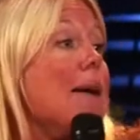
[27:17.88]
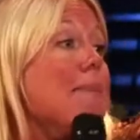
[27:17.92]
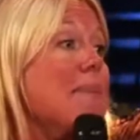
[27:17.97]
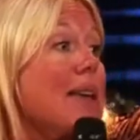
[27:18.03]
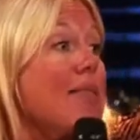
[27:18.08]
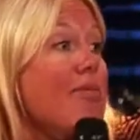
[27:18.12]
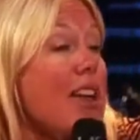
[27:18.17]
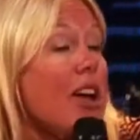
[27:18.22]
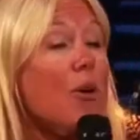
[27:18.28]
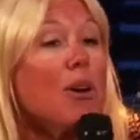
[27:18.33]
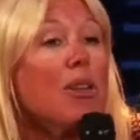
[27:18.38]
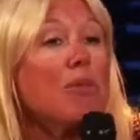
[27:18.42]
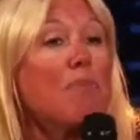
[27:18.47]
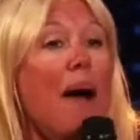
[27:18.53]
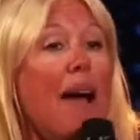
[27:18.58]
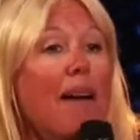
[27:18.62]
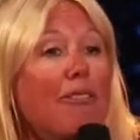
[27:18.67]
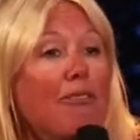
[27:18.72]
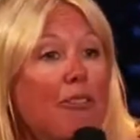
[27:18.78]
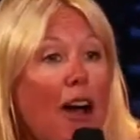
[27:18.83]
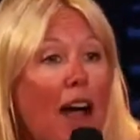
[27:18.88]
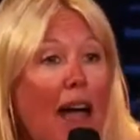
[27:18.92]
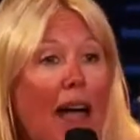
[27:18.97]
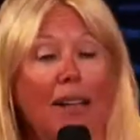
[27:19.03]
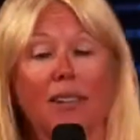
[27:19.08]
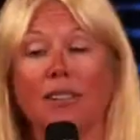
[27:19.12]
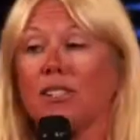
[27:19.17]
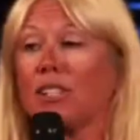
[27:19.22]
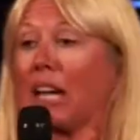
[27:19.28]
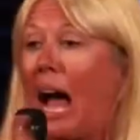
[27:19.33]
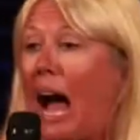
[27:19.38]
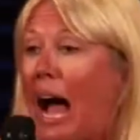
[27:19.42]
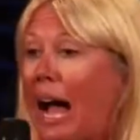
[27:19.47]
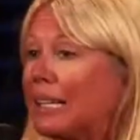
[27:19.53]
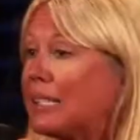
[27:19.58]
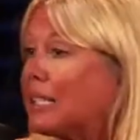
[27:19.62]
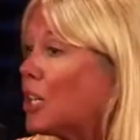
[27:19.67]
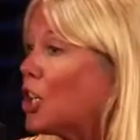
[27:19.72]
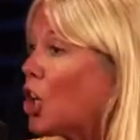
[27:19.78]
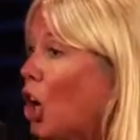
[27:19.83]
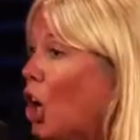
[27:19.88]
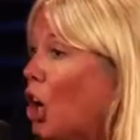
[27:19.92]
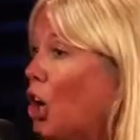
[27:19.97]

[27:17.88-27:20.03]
I'm in there with my friends, guys and